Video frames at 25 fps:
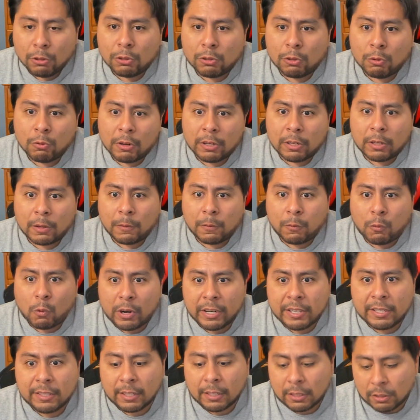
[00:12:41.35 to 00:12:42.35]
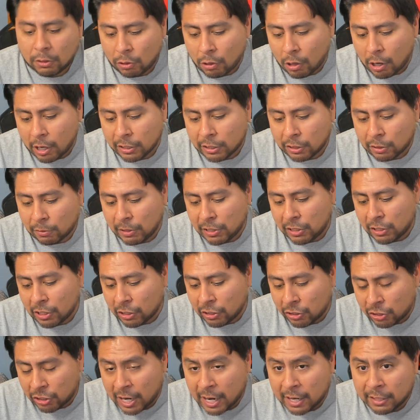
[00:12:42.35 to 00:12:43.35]
246 yards, 3
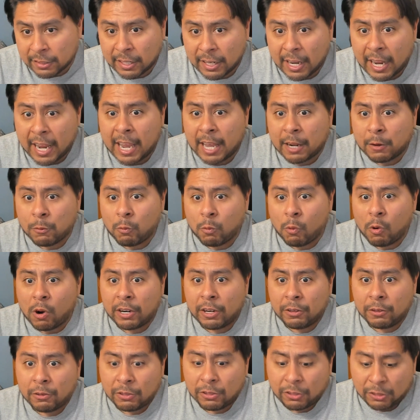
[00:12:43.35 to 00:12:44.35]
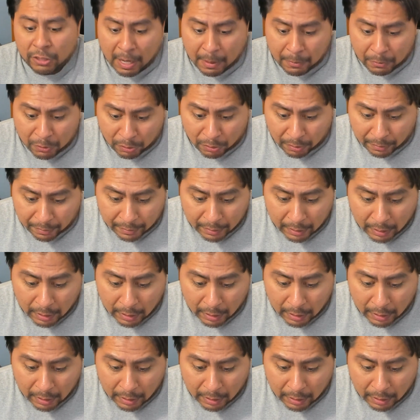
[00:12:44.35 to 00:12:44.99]
touchdowns, and 1 interception.